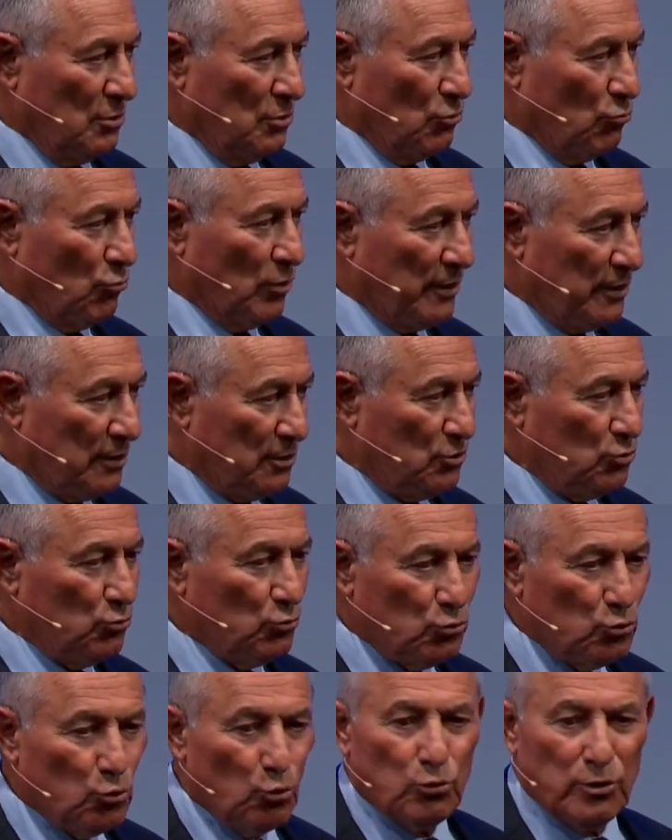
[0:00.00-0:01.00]
We need to
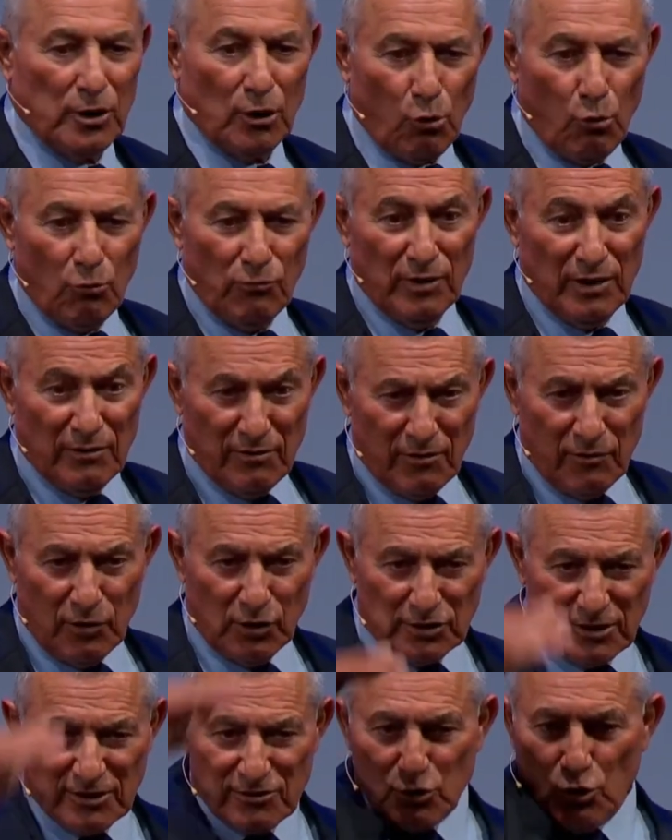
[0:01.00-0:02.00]
do Keruv
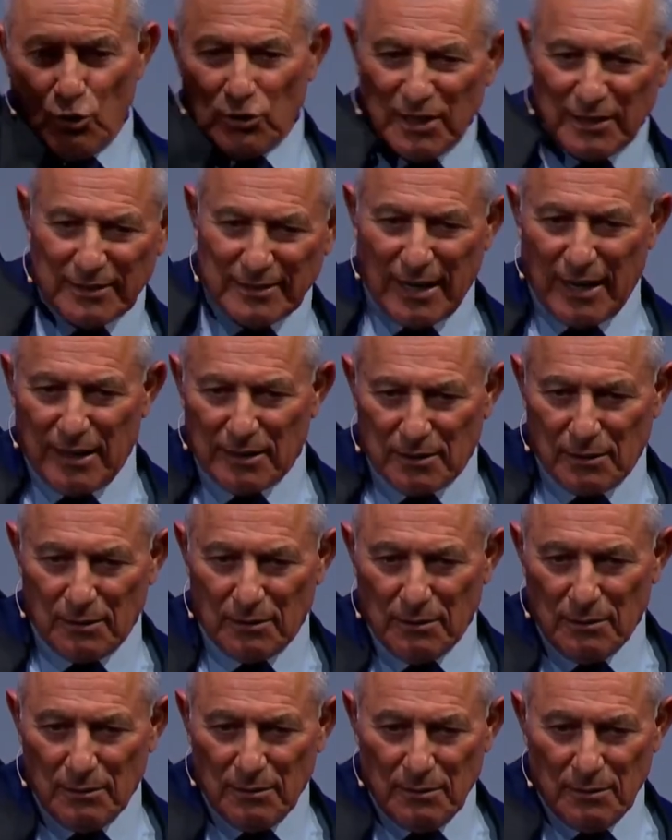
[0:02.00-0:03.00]
Levavot. It's not a title.
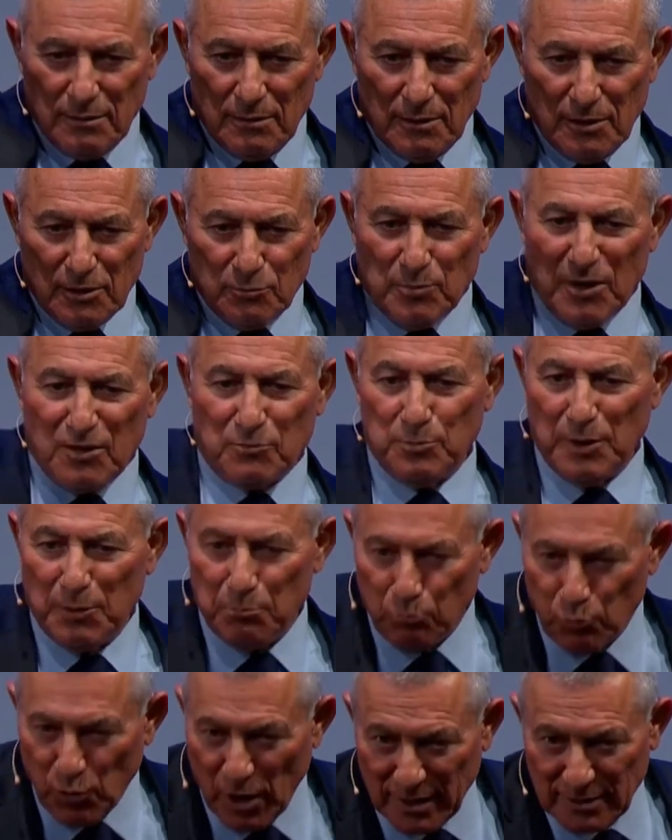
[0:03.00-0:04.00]
It must be
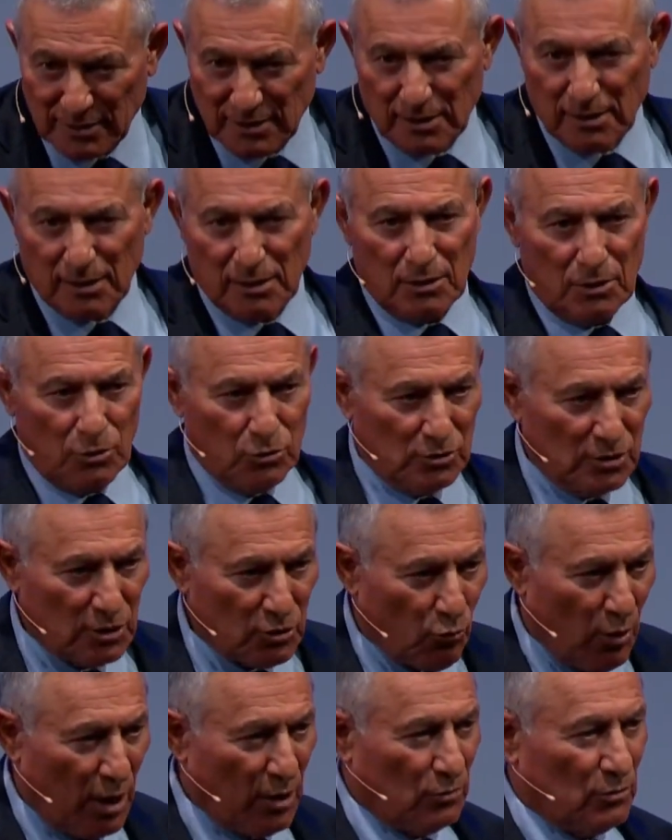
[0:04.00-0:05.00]
practical, on the
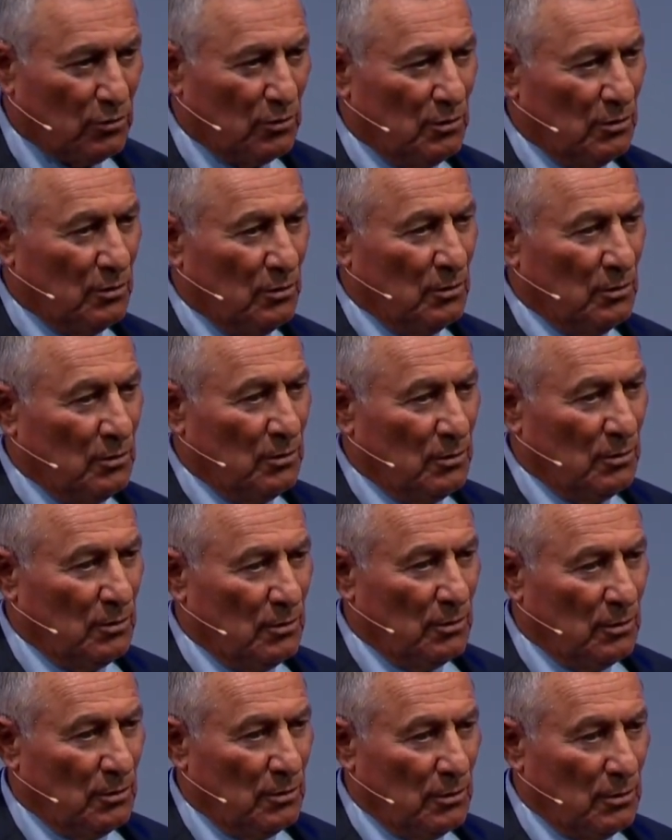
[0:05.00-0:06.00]
ground.
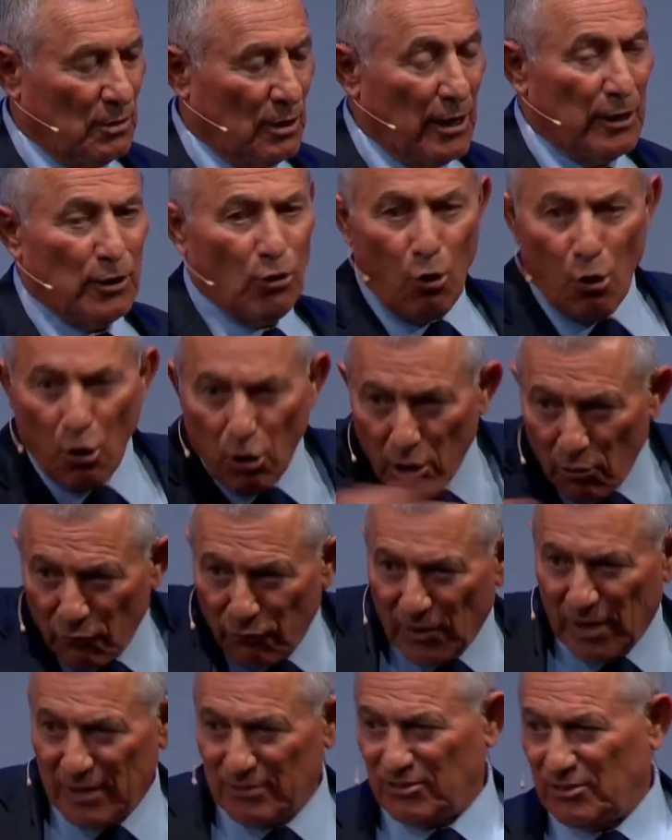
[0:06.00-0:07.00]
And all of
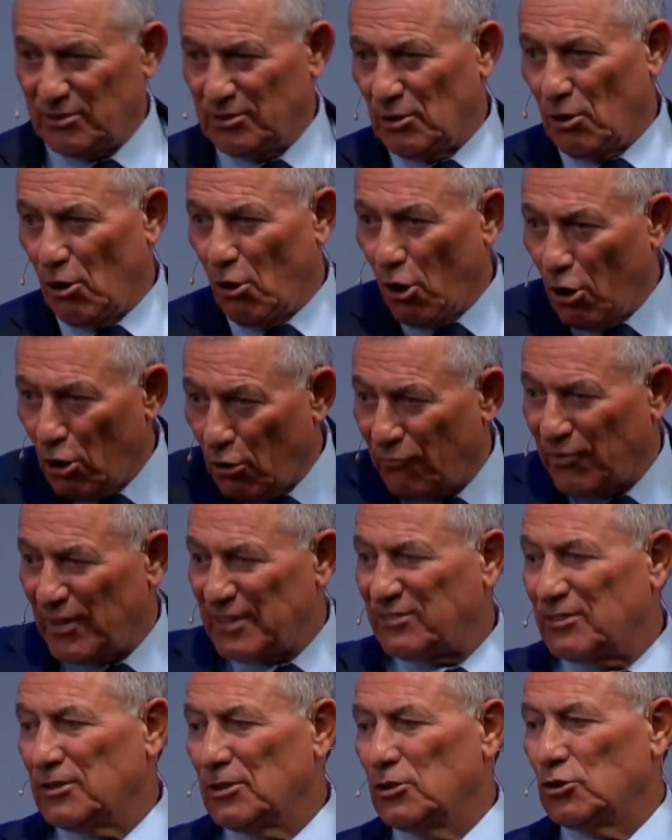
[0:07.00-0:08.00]

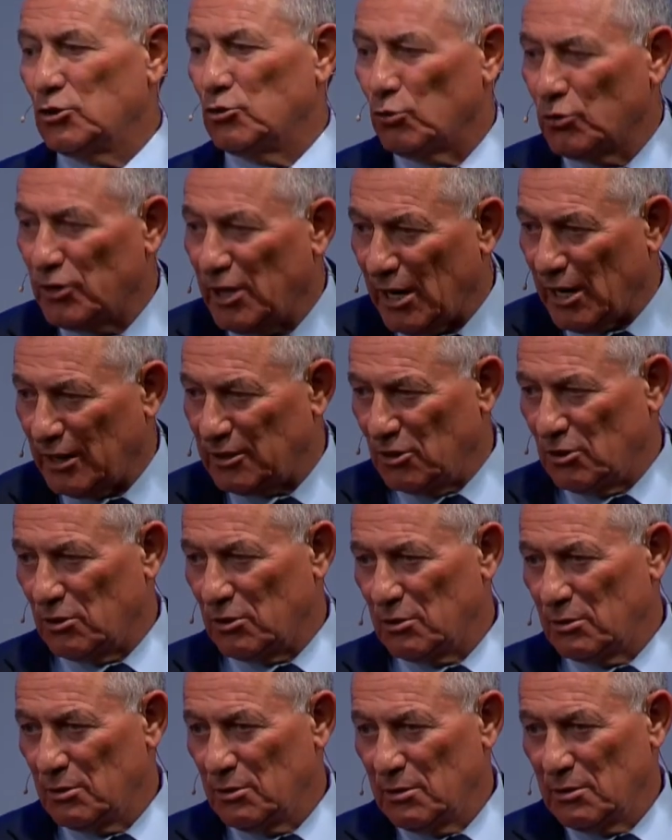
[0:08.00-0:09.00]
us together
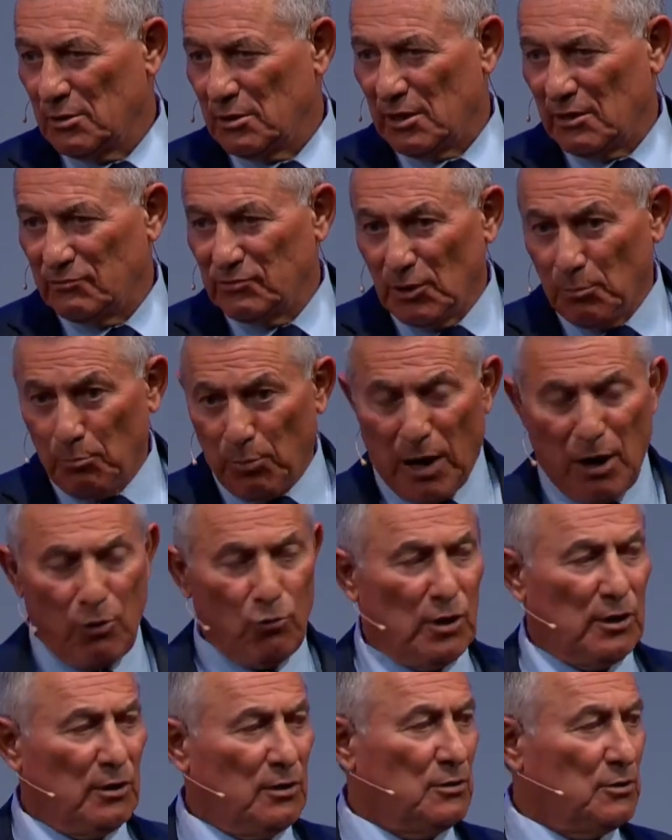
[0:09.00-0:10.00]
have the
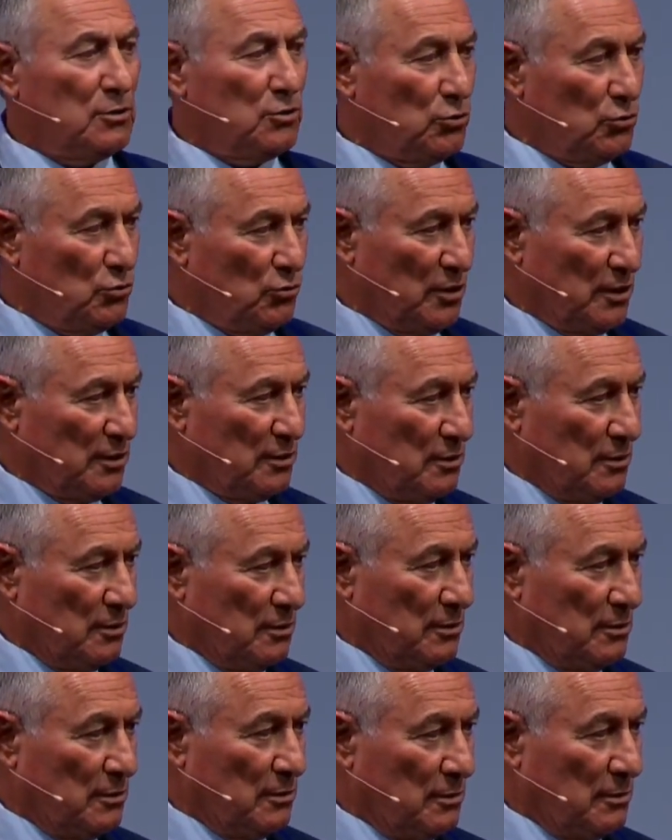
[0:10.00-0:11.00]
power to do it.
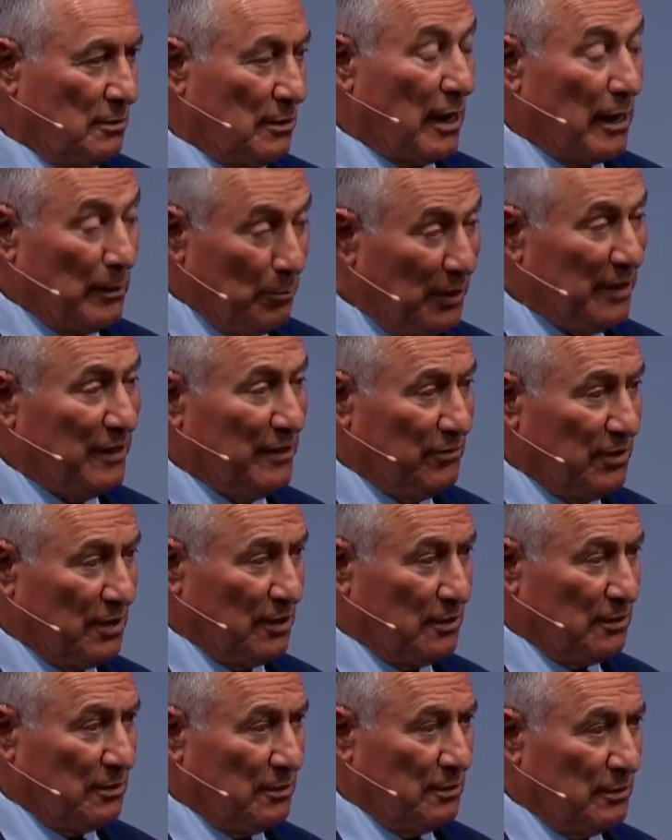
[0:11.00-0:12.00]
I believe in
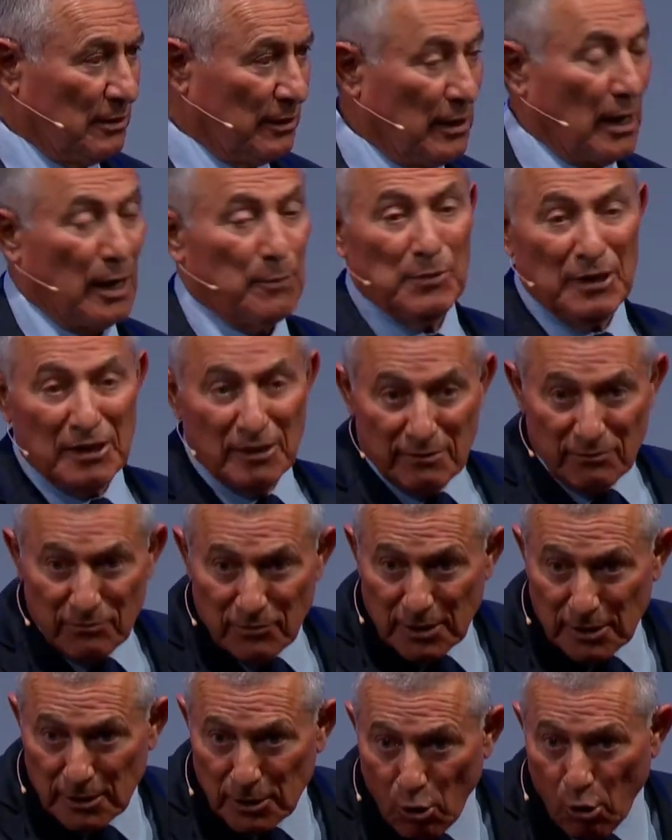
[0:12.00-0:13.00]
it. And I believe
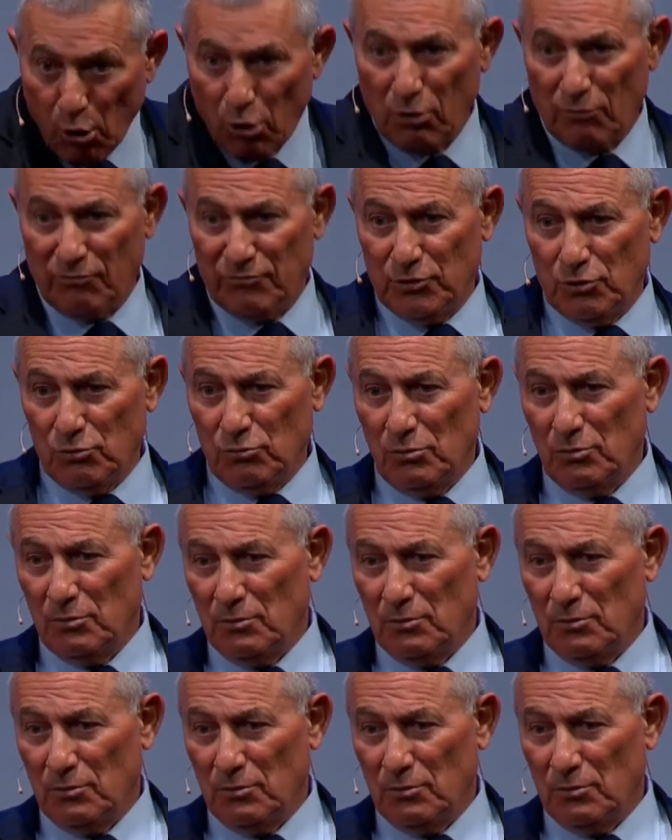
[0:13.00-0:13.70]
in all of you.